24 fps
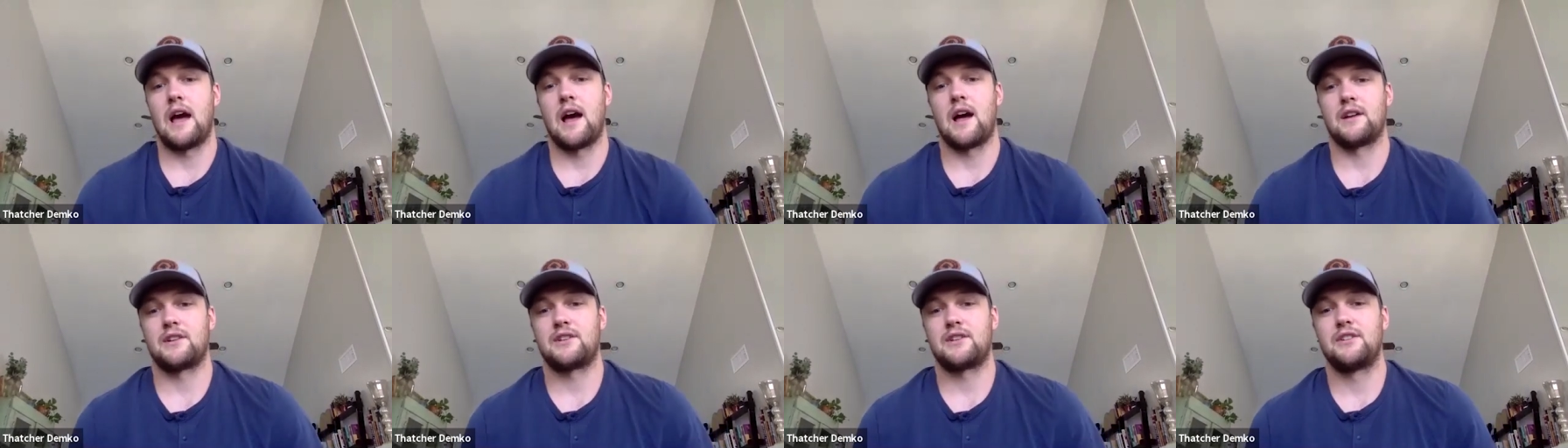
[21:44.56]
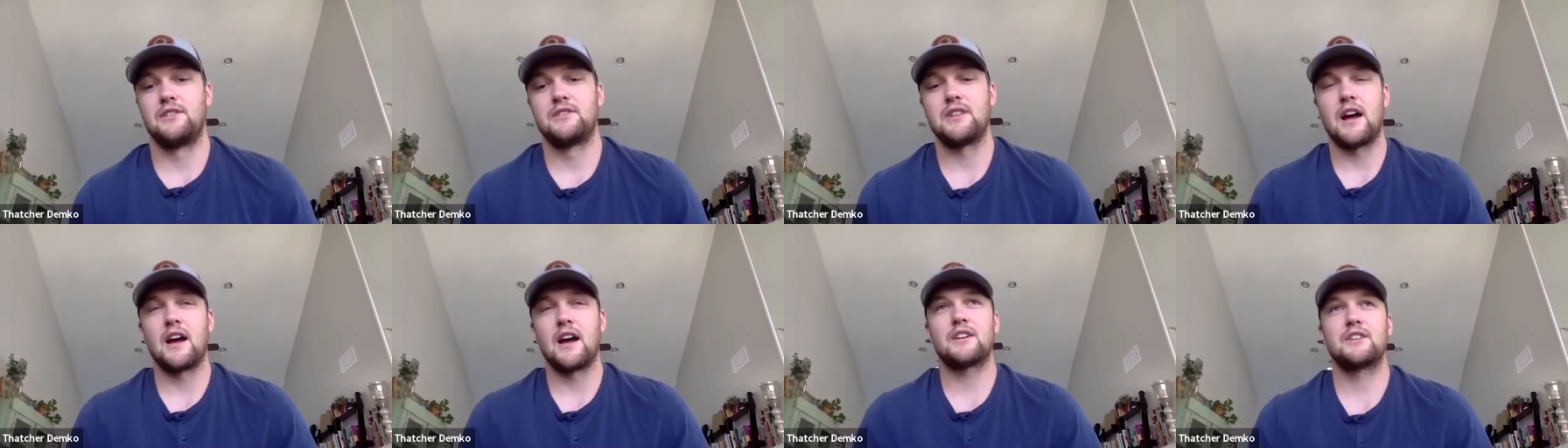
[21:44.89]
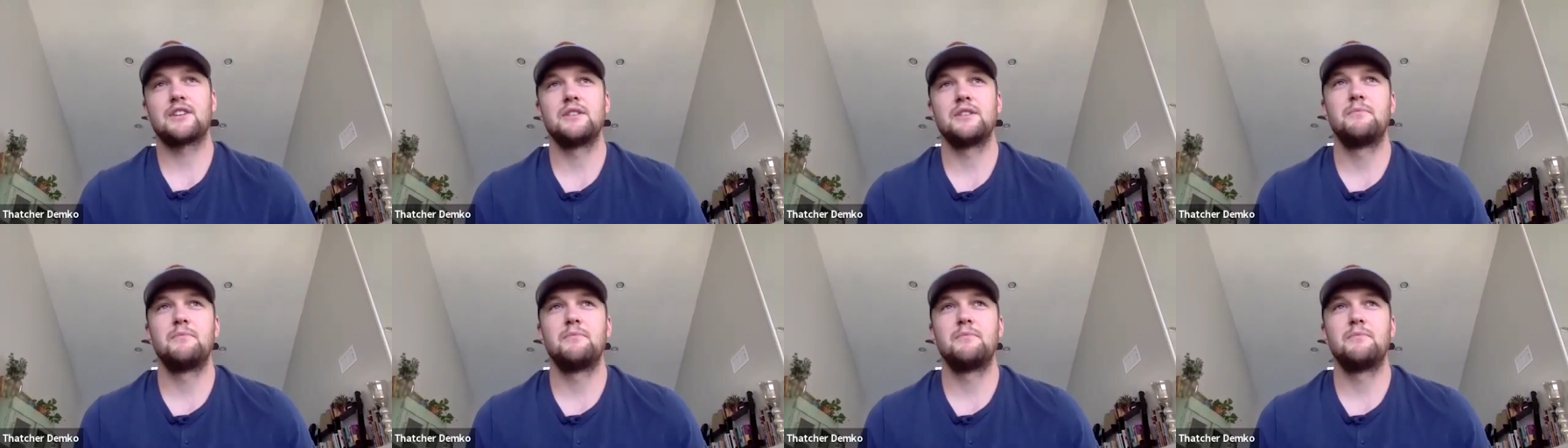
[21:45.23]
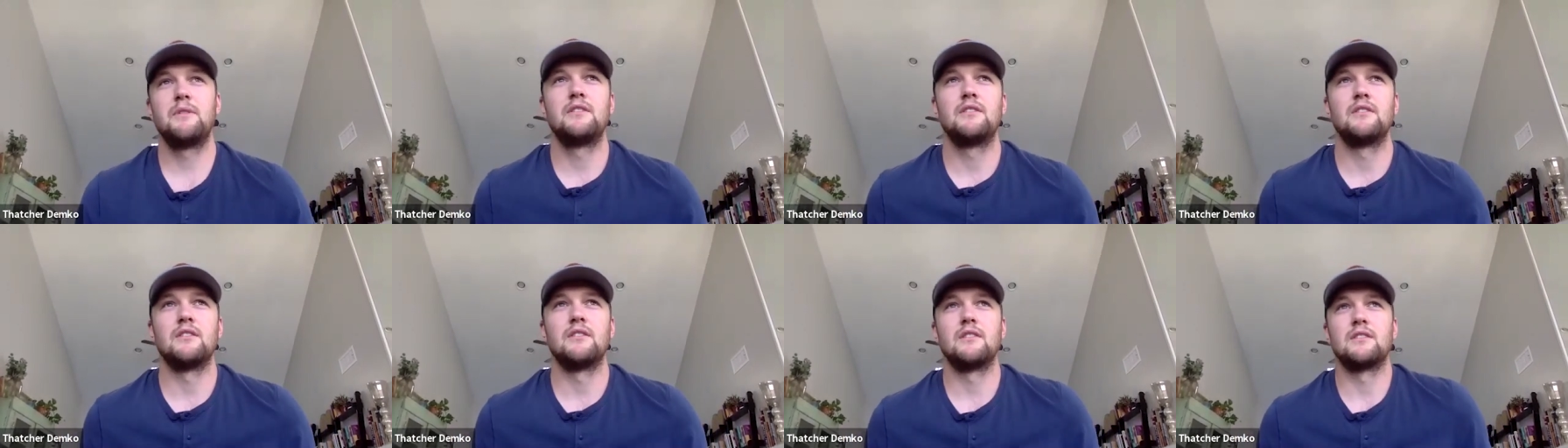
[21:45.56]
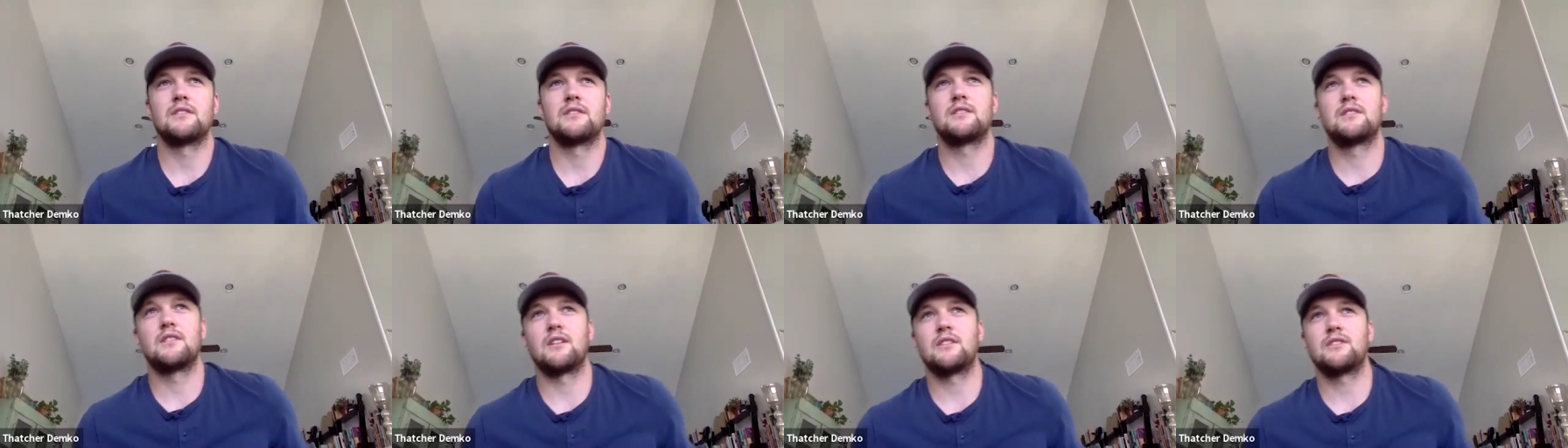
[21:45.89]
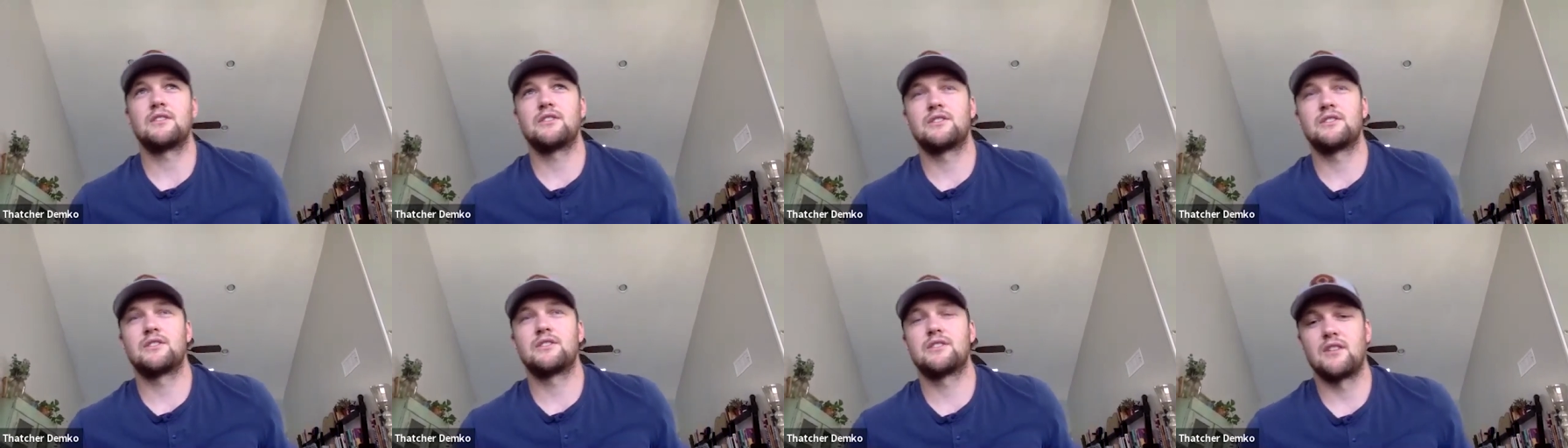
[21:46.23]
Yeah, she's actually being such
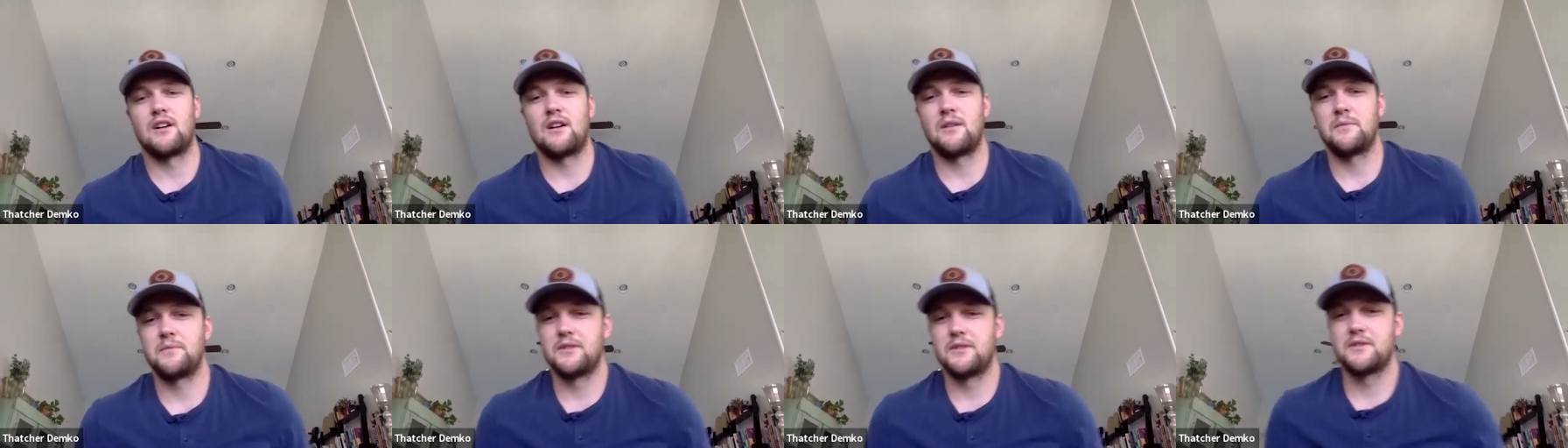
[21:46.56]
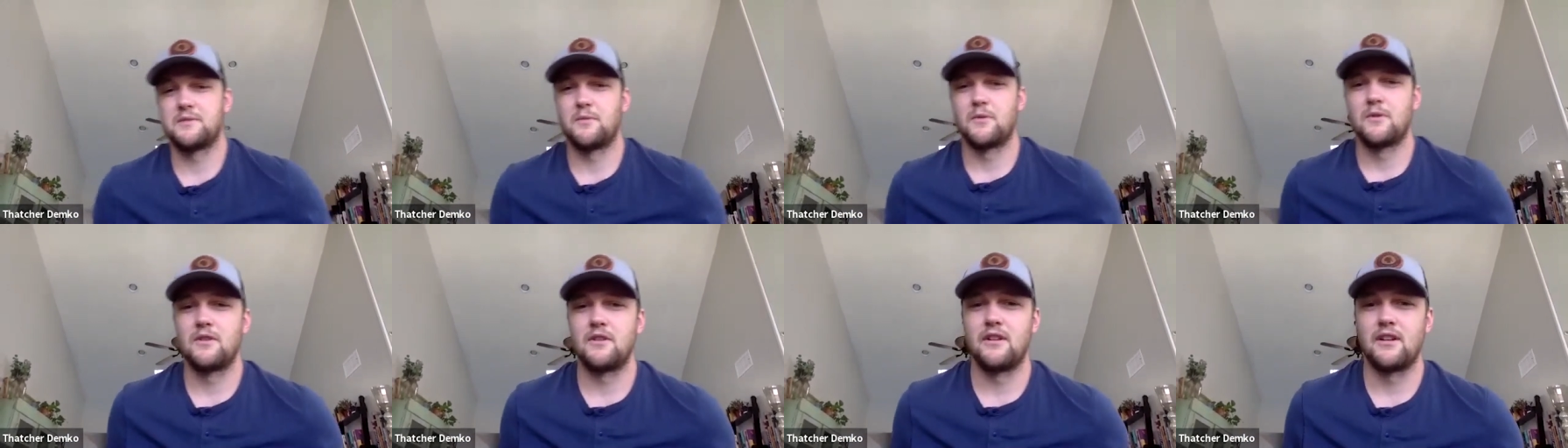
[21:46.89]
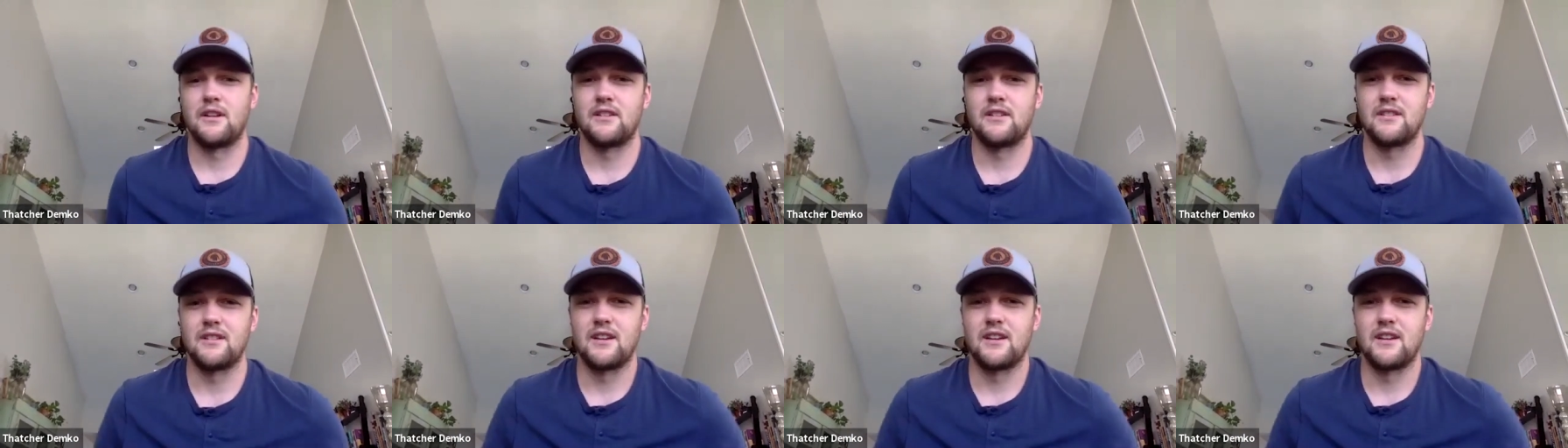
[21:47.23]
a snob this morning.